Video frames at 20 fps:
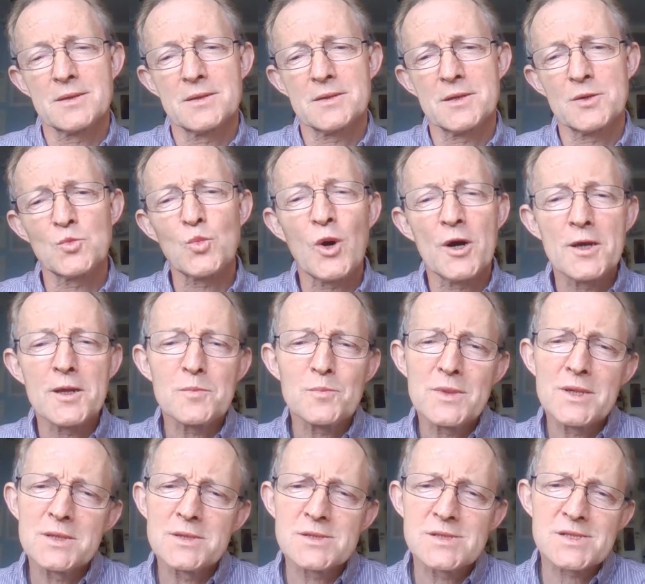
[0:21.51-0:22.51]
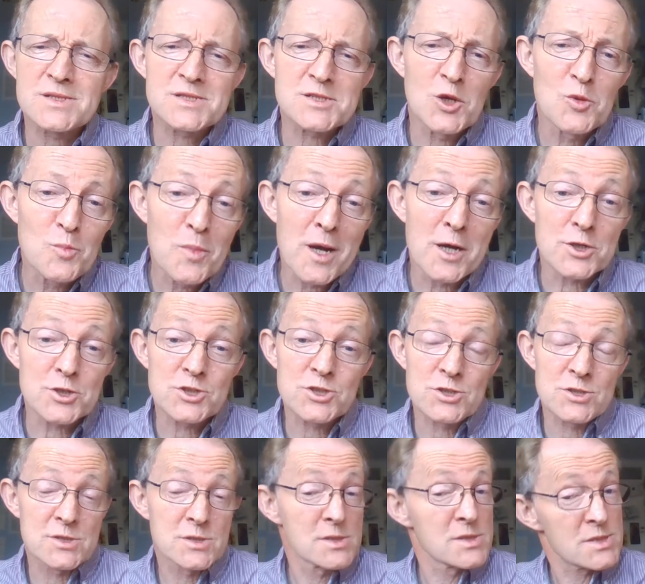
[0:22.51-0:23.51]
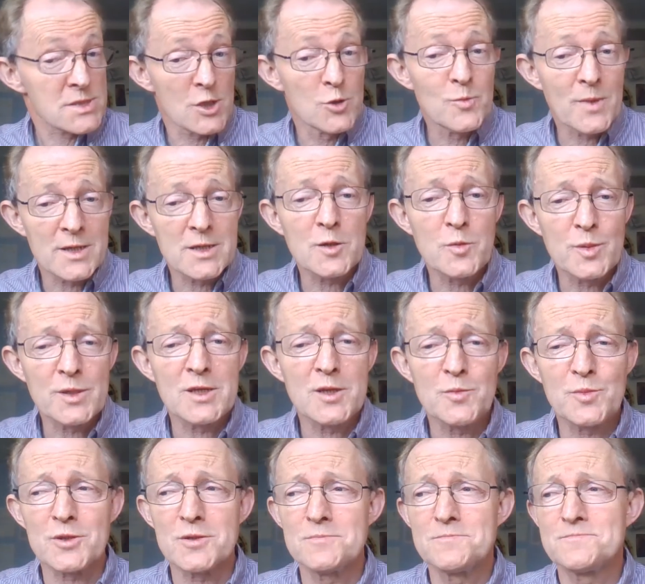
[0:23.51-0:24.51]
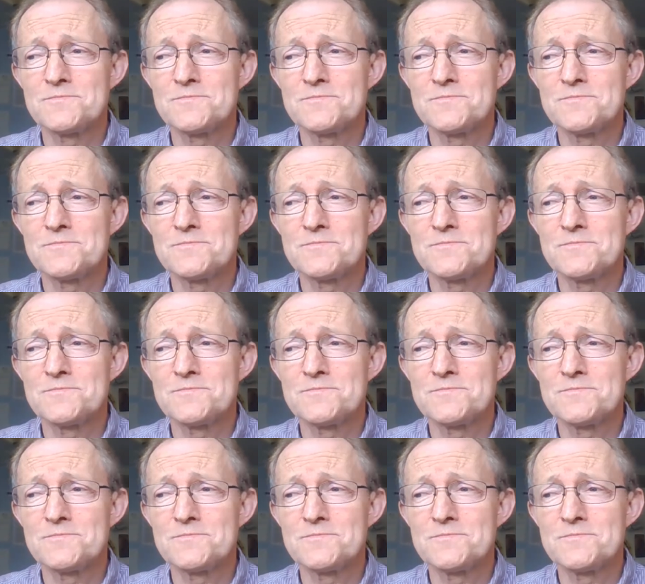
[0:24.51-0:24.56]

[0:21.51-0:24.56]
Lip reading: and why it means so much to so many people.